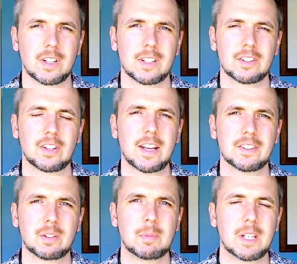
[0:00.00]
Science
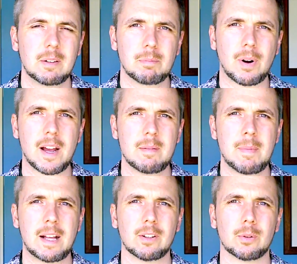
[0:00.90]
comedian Brian
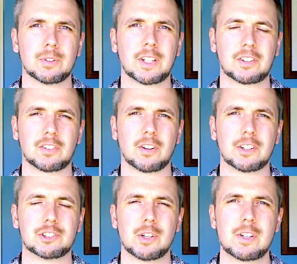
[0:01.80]
Malow takes us on the
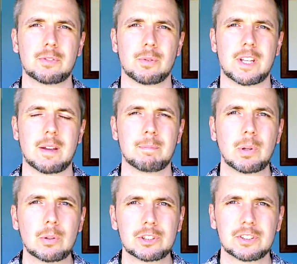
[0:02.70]
journey through the
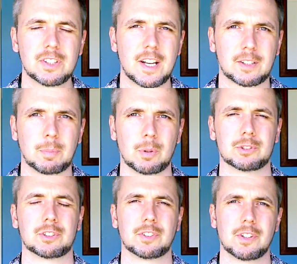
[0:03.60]
implosions and
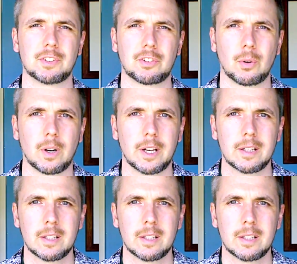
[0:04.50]
explosions of their story.